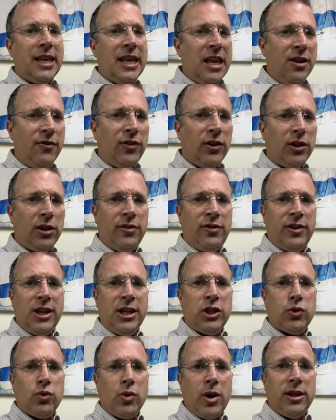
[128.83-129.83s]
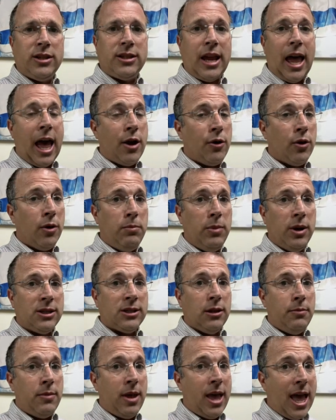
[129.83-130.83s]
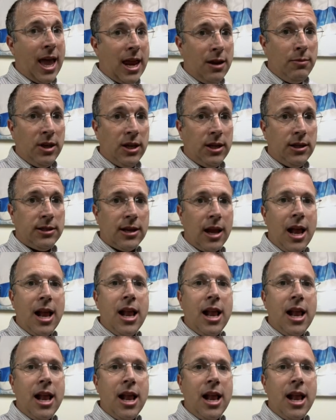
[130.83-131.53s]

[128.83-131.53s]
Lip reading: evil of Israel's Arab Muslim enemies,